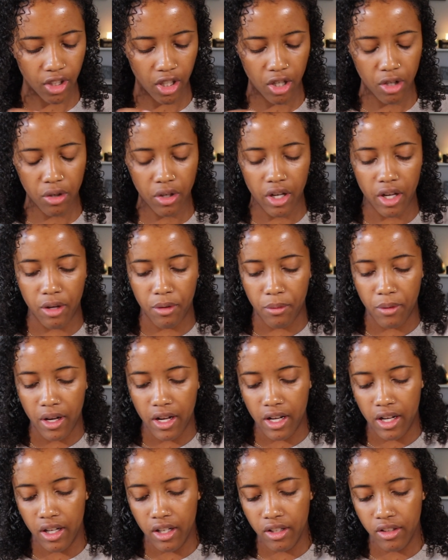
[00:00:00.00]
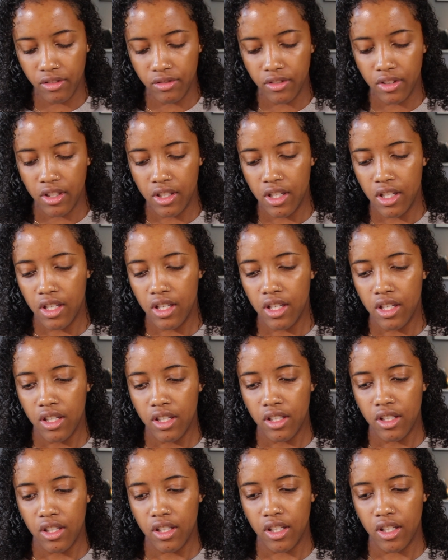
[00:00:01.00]
Okay, well,
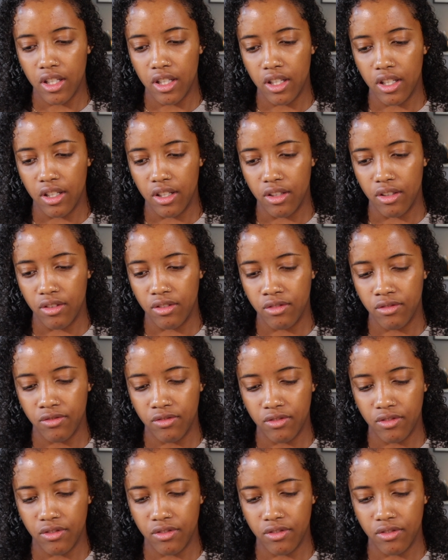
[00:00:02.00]
uh-oh.